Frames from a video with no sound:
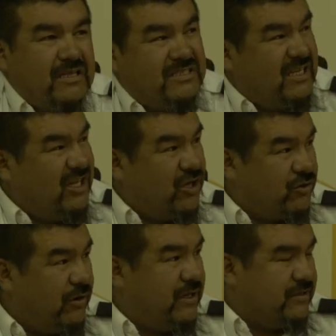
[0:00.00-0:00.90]
I'll say, the
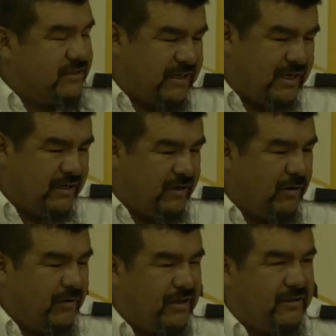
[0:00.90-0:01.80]
authority to say, you
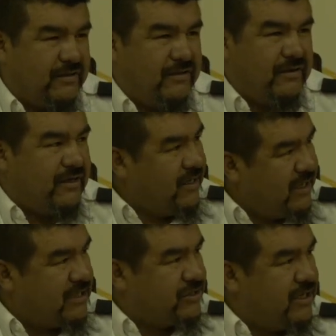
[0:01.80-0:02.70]
know what, he
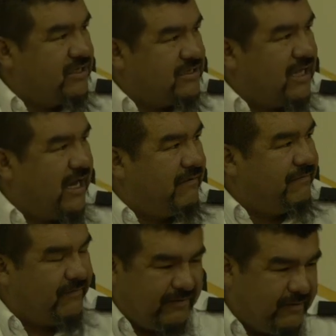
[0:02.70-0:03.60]
has changed his
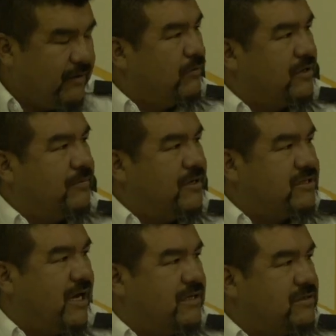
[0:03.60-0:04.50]
life We'll give them a
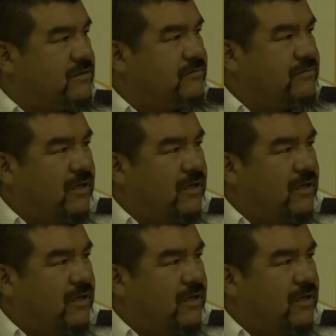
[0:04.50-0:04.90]
chance.